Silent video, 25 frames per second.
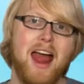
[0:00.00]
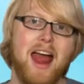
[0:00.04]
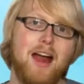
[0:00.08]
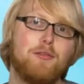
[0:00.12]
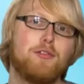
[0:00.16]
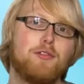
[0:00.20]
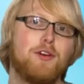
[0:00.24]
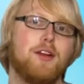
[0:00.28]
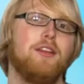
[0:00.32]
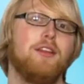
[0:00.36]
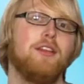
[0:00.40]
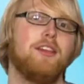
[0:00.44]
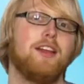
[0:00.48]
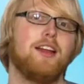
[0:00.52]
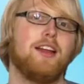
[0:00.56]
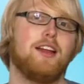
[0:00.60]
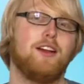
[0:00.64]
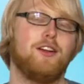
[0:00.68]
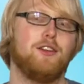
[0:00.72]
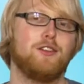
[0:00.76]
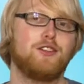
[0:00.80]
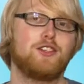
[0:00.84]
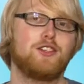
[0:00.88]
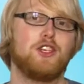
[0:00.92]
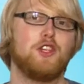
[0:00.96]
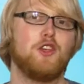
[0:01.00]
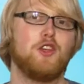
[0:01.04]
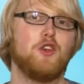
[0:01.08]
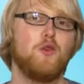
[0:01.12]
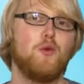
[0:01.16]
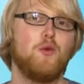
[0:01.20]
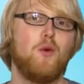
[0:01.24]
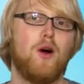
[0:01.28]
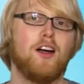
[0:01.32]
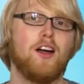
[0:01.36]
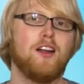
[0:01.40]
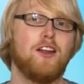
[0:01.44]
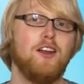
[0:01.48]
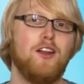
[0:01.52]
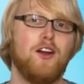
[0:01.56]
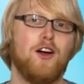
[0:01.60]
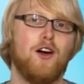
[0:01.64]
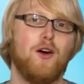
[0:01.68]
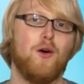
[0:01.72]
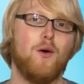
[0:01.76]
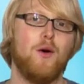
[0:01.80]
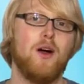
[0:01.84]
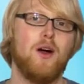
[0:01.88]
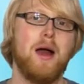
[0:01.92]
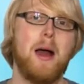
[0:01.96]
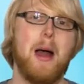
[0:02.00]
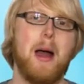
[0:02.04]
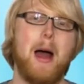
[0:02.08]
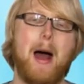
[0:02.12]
everything else you want to know